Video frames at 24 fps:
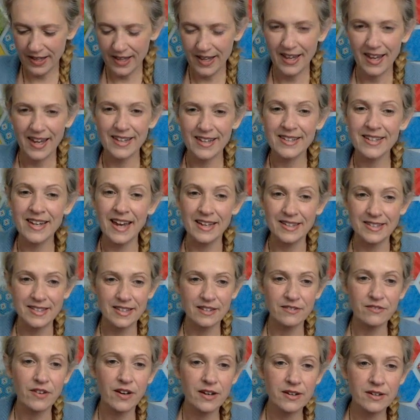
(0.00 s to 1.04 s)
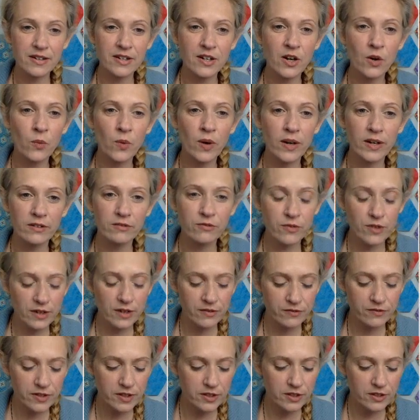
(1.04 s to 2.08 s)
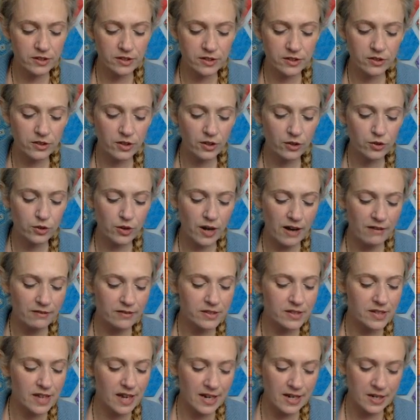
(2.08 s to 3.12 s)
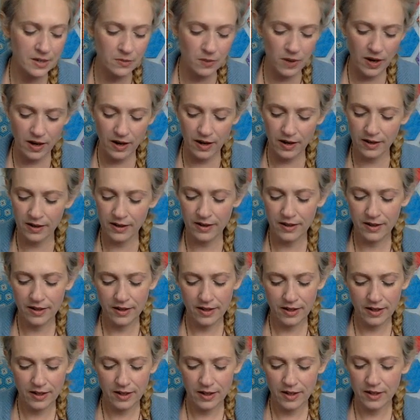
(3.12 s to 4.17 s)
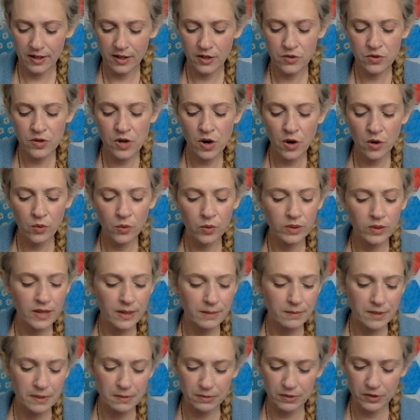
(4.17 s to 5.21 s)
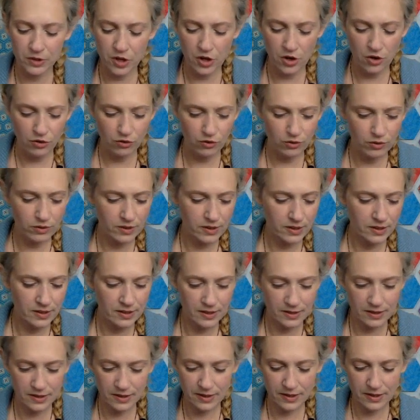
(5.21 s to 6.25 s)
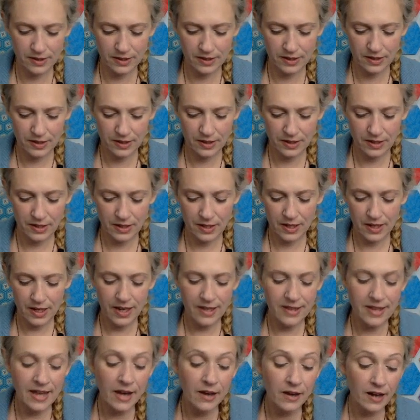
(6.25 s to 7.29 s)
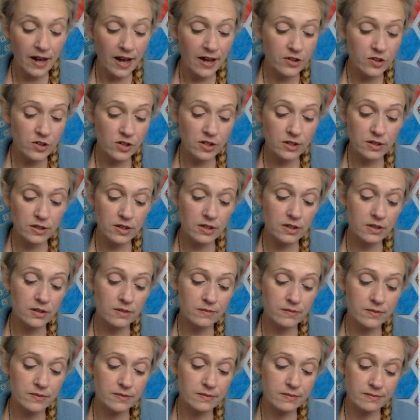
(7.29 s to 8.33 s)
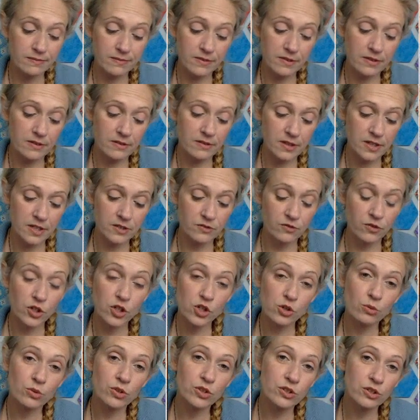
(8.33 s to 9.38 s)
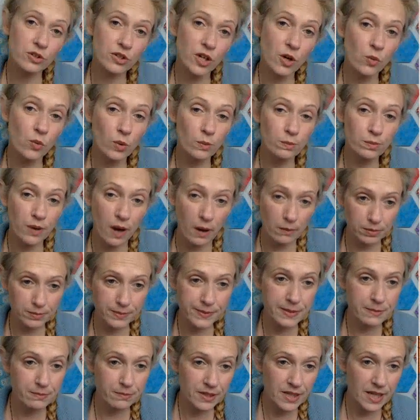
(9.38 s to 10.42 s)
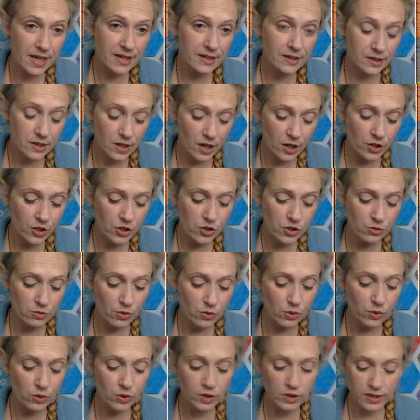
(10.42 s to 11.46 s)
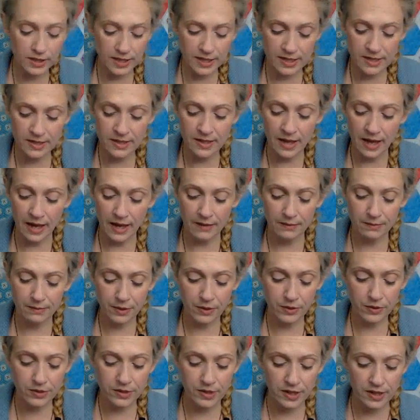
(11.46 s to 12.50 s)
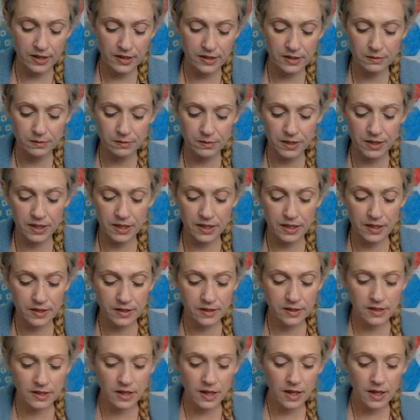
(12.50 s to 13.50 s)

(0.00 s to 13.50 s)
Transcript: And yes, if if the studio travels anywhere, we'll let people know. And that actually, this virtual studio will probably play a large role in that process, because